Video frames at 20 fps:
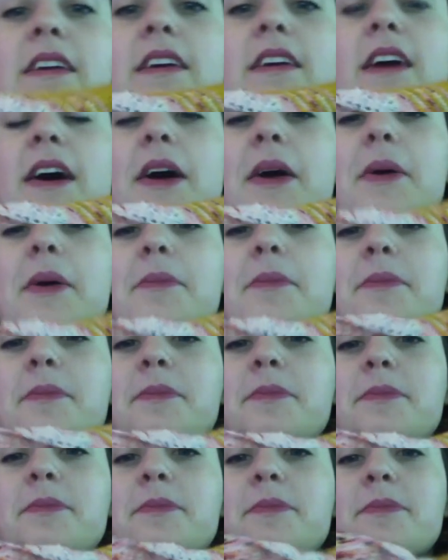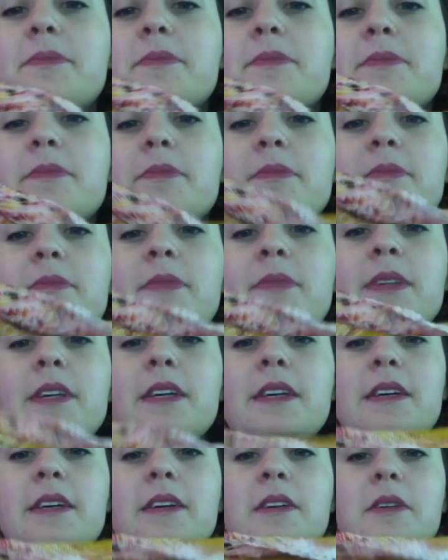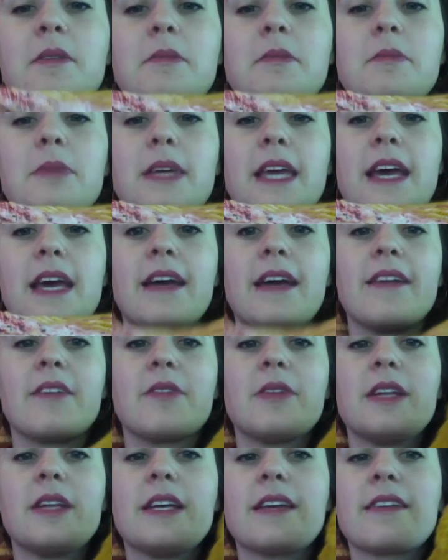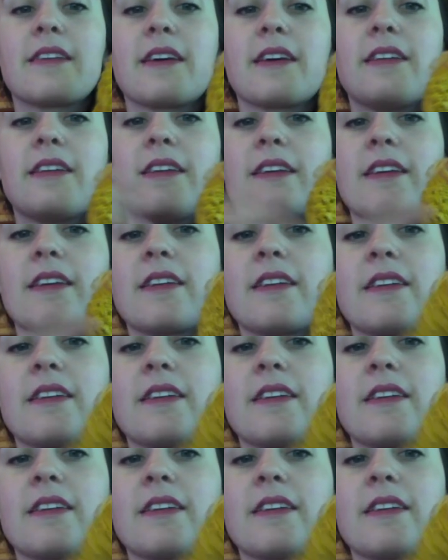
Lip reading: But yeah, it's really exciting.